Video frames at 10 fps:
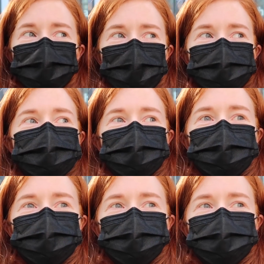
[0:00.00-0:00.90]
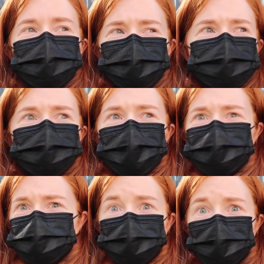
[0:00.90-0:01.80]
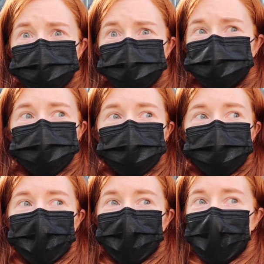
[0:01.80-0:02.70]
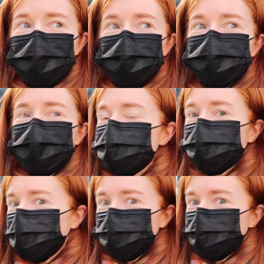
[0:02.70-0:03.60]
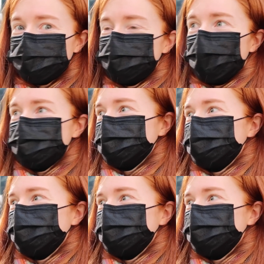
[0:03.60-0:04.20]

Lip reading: wants to get something at a department store. I never go to the department